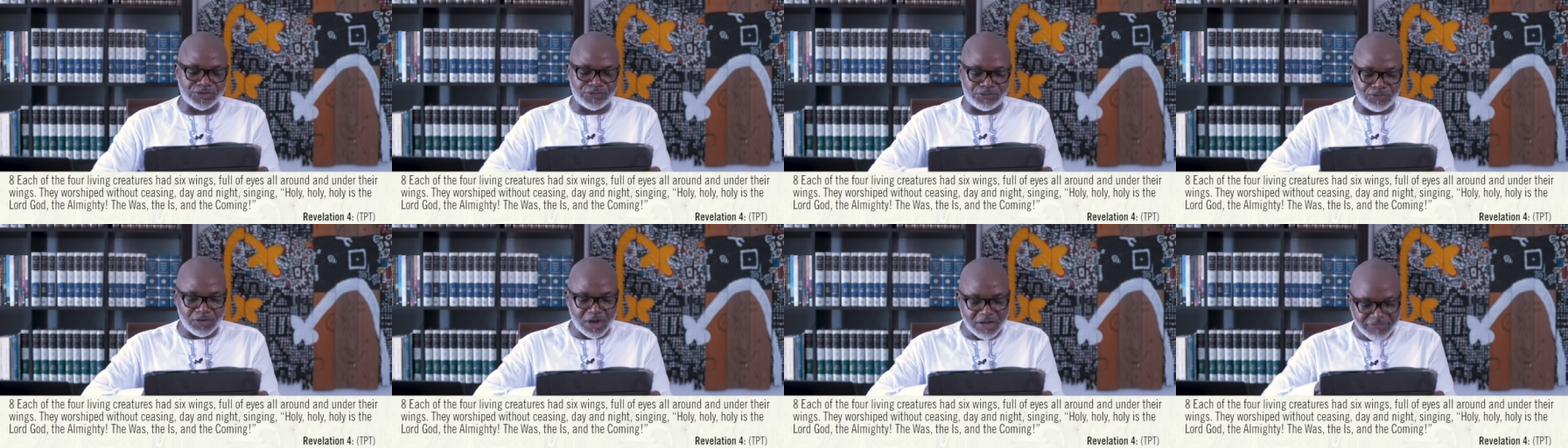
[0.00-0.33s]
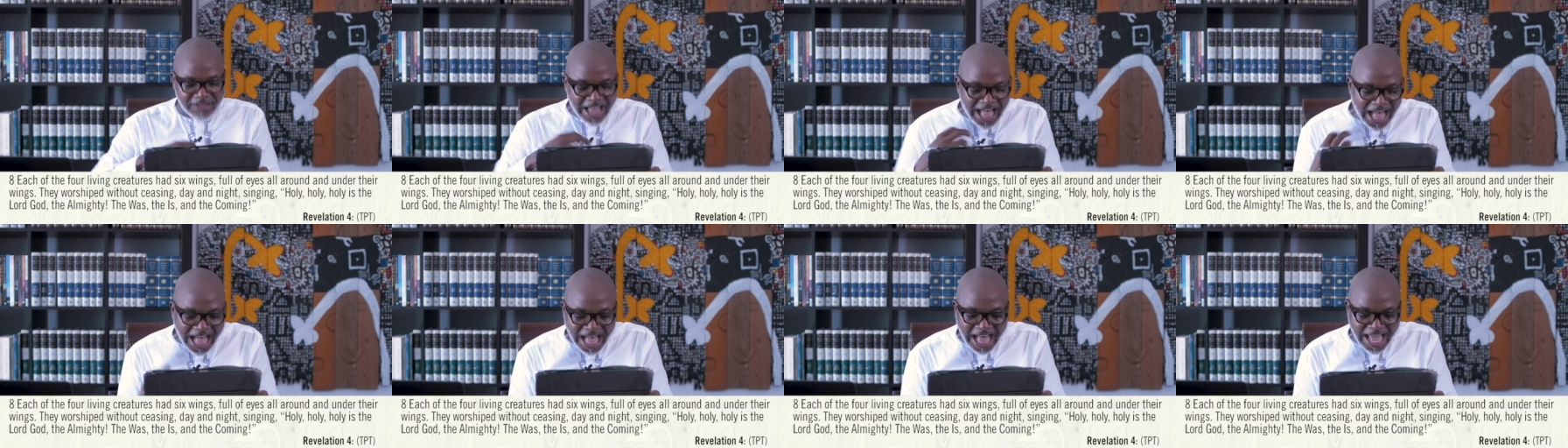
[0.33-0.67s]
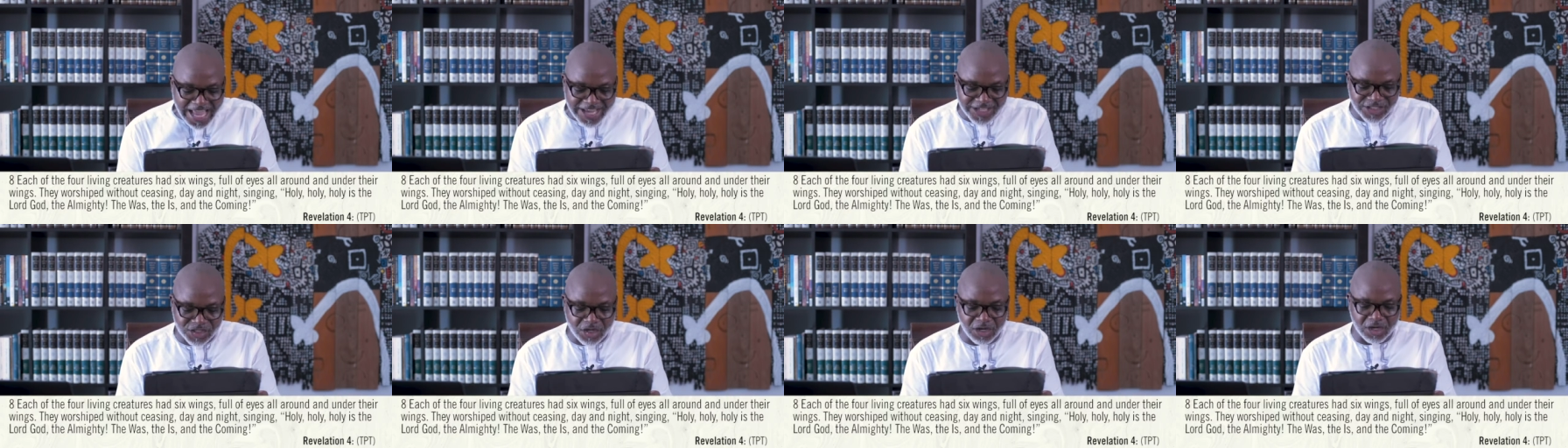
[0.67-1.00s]
full of
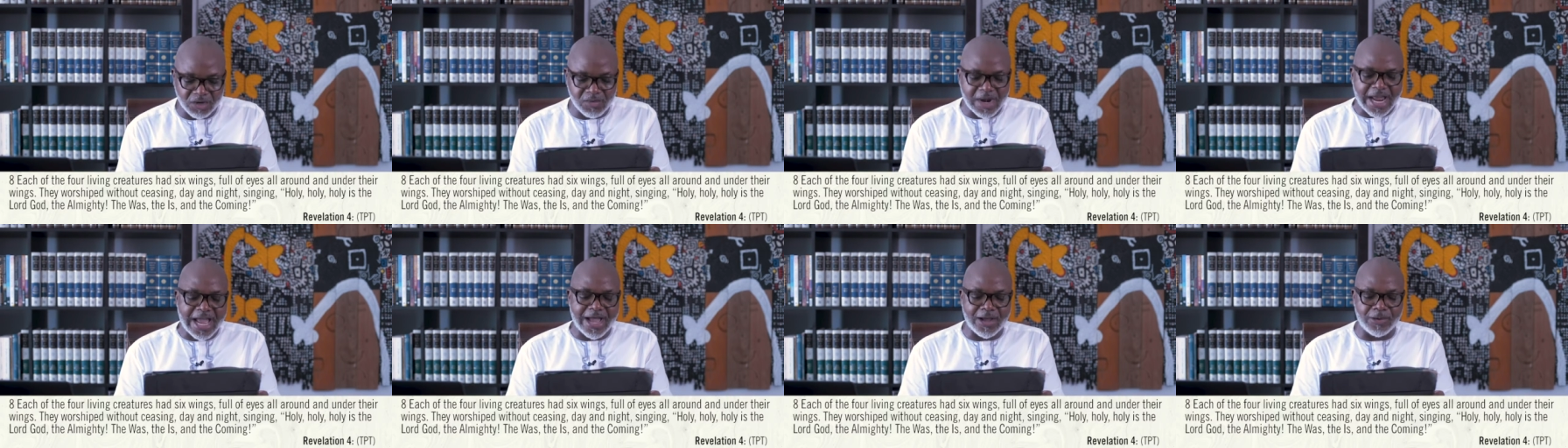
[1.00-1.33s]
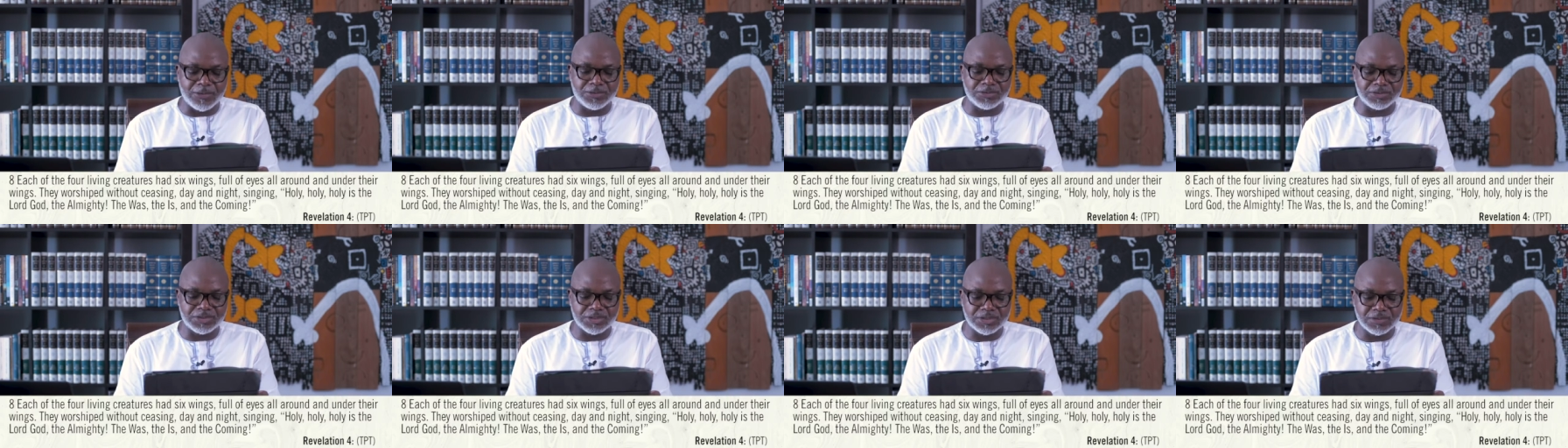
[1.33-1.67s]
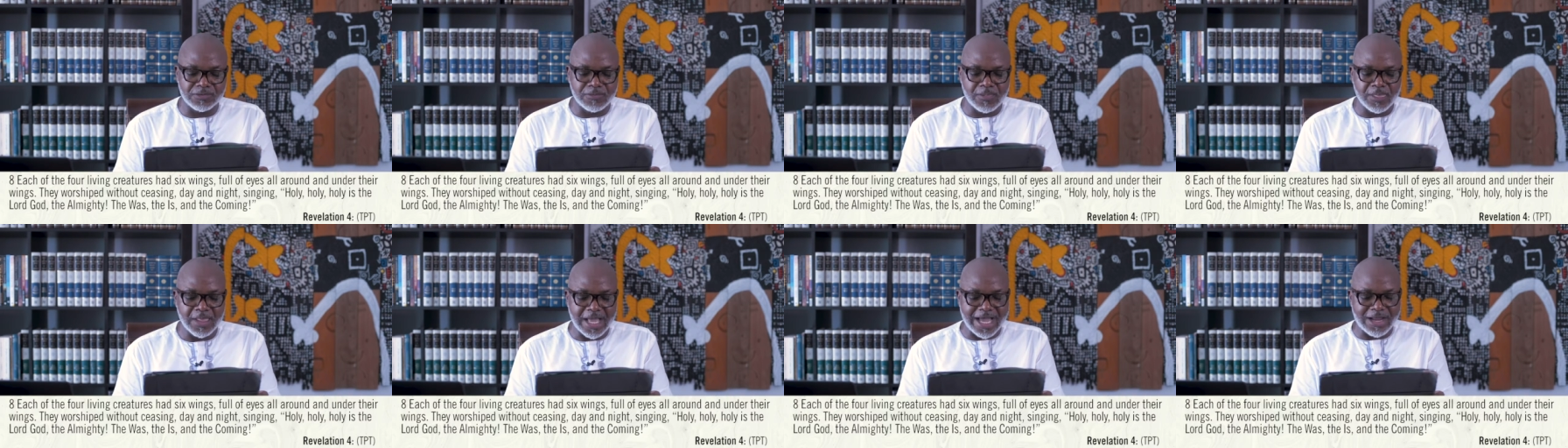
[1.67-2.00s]
eyes all around
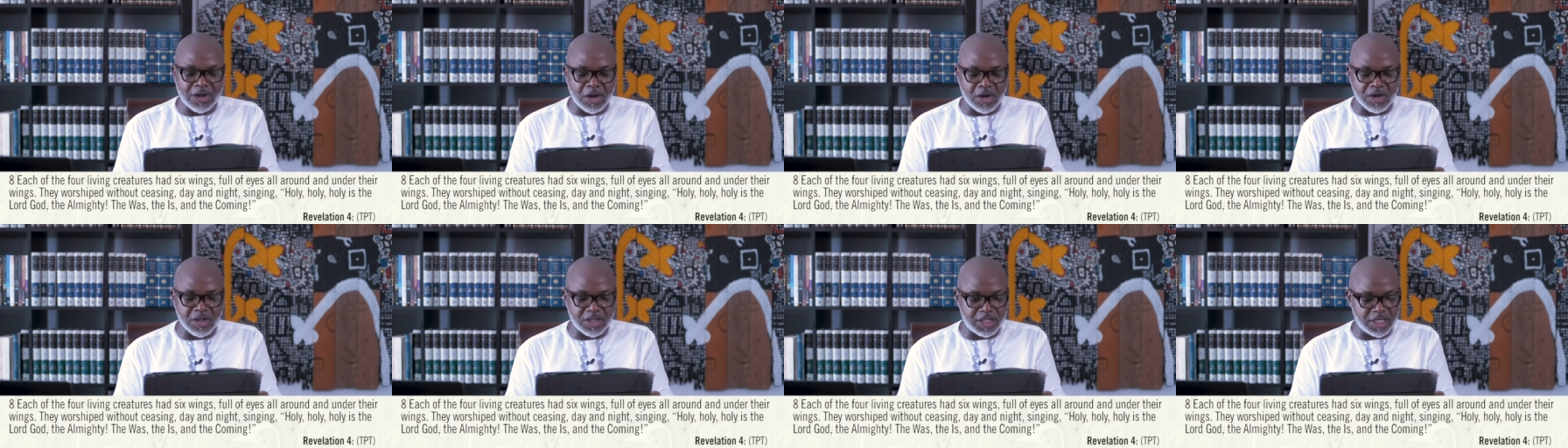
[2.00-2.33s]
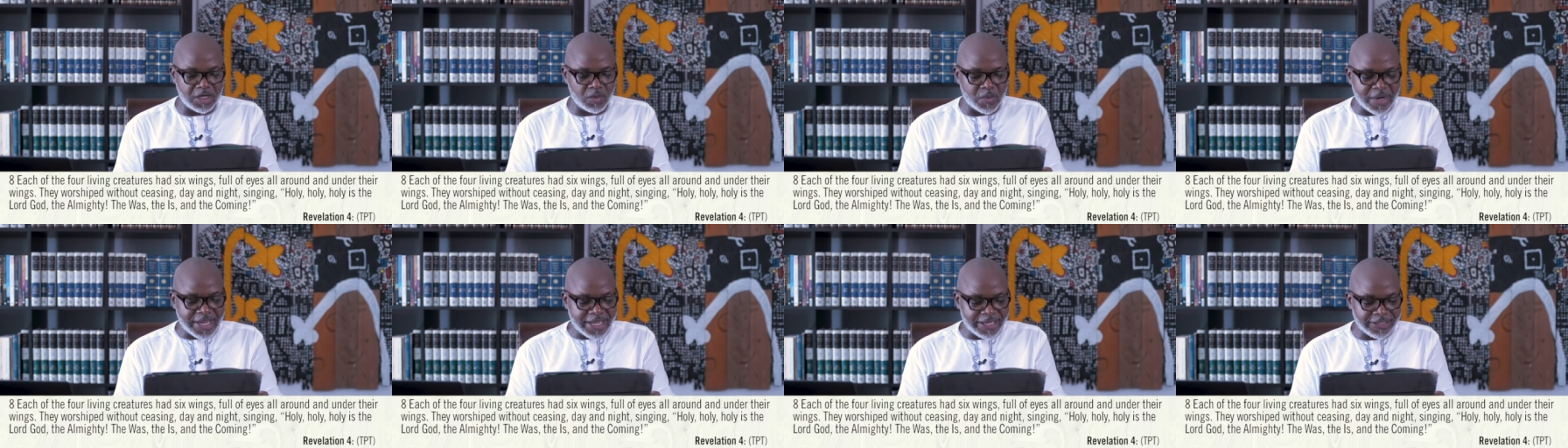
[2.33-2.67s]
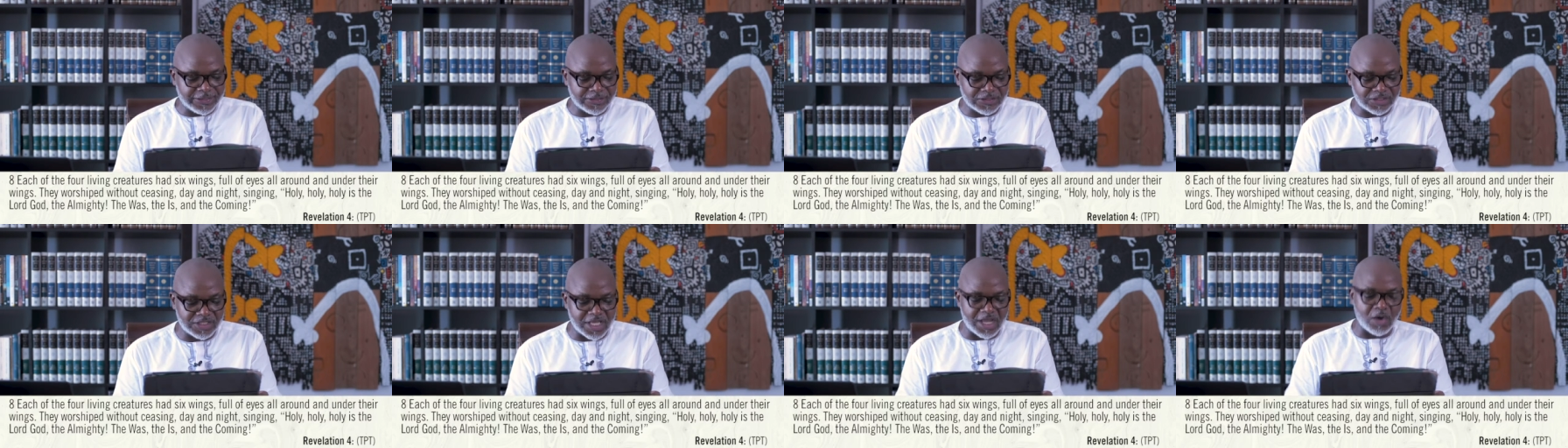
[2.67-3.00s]
and under their
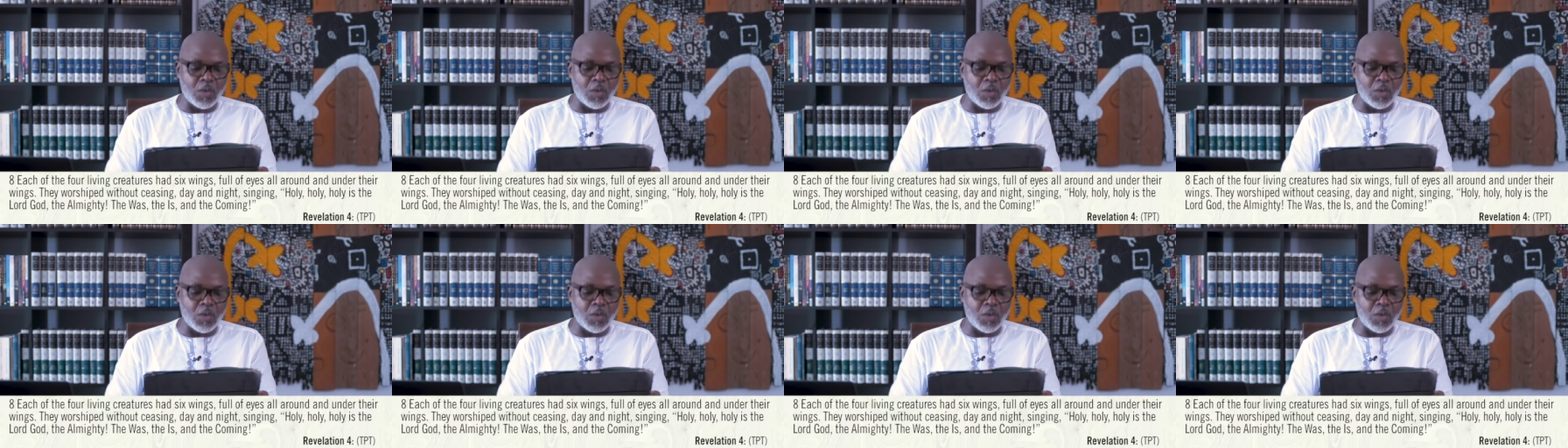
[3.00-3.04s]
wings. They